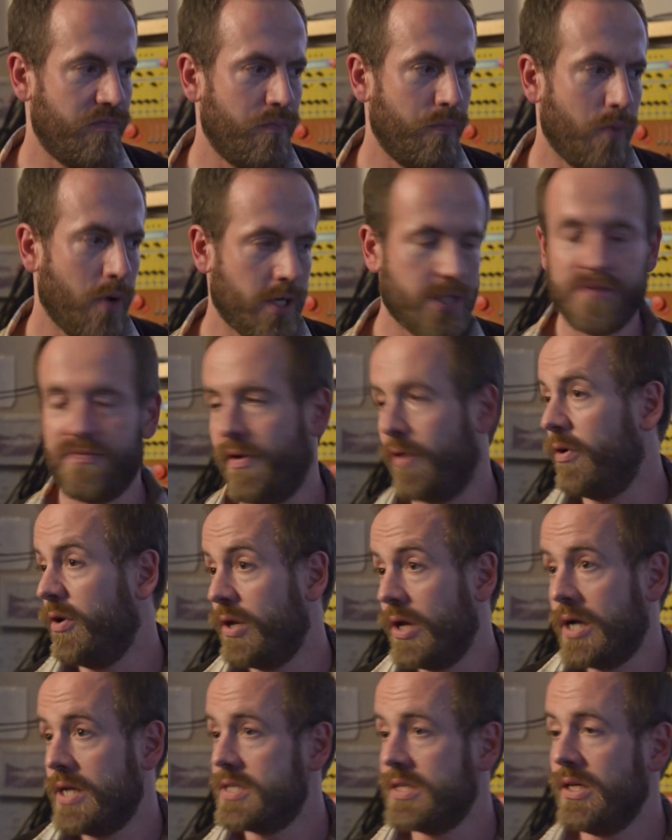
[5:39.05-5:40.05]
works very
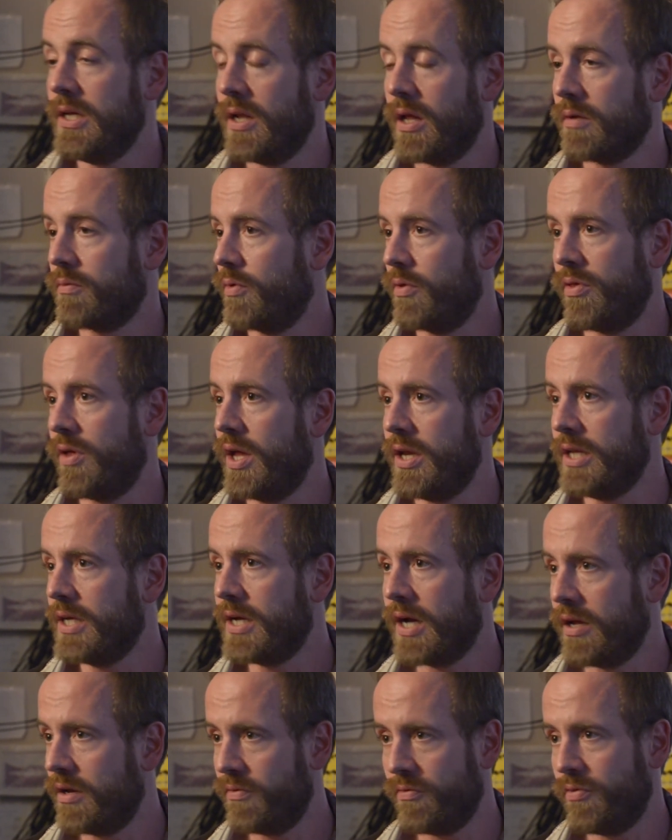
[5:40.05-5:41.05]
nicely, like with any
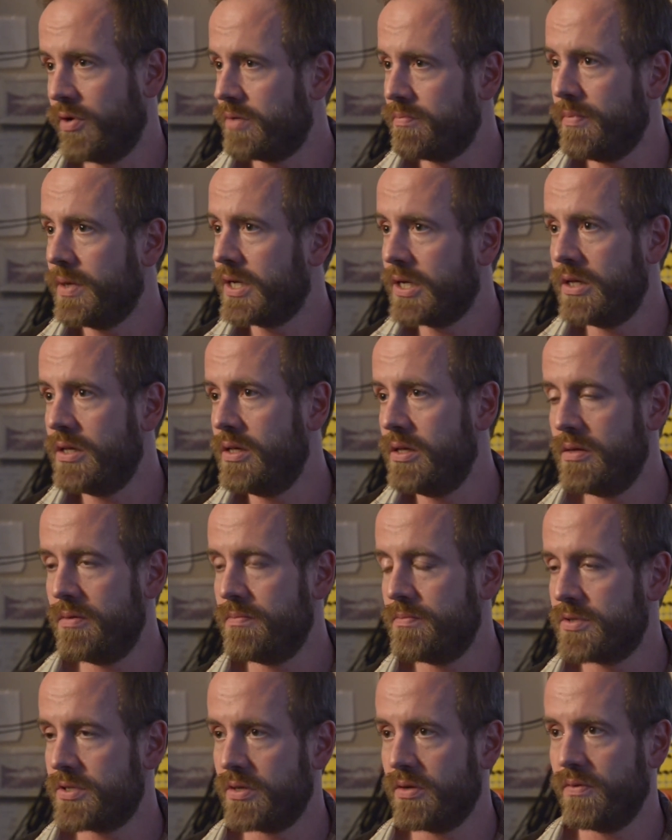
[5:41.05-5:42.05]
kind of rhythmical
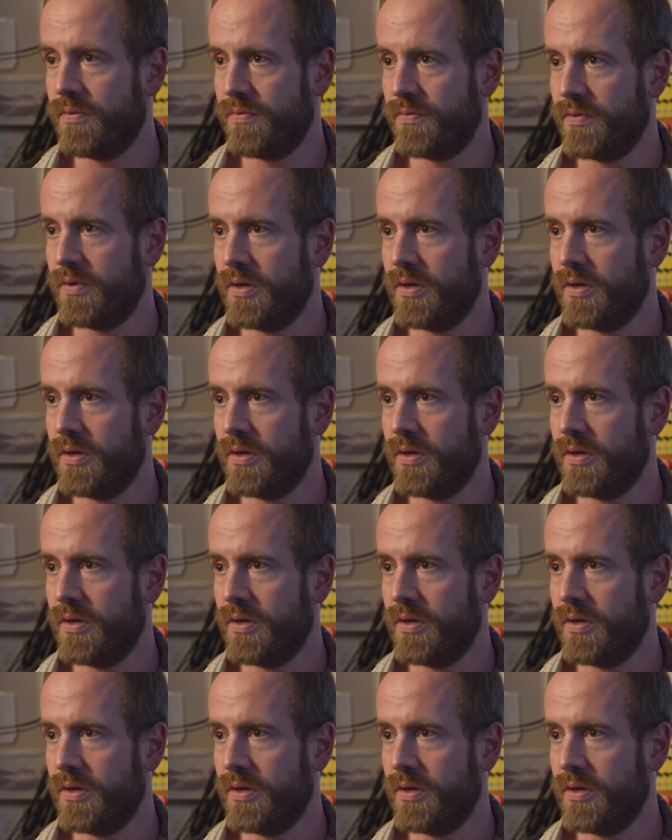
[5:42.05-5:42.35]
sort of